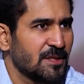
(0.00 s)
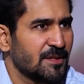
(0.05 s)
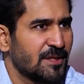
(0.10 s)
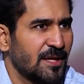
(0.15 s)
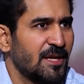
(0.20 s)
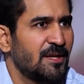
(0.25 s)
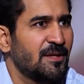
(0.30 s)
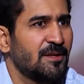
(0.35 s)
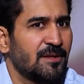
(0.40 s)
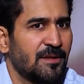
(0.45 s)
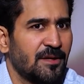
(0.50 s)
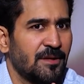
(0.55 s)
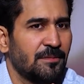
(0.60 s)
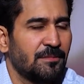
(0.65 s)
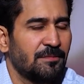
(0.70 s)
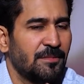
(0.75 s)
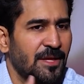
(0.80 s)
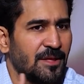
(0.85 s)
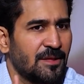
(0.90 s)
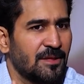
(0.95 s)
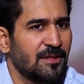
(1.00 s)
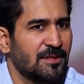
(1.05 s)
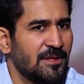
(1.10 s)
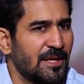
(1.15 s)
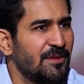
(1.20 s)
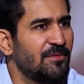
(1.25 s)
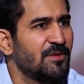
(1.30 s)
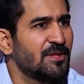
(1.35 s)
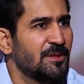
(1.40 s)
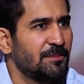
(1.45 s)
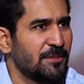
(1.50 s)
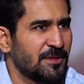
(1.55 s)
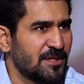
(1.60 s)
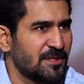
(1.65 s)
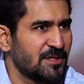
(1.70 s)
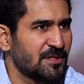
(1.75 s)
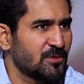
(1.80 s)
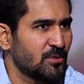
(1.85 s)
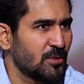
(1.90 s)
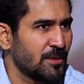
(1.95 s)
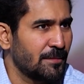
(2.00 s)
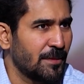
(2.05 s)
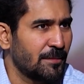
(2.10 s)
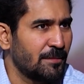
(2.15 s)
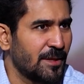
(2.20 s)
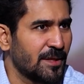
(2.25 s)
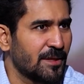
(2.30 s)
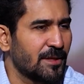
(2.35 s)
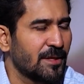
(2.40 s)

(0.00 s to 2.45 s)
can deliver the messages to the public.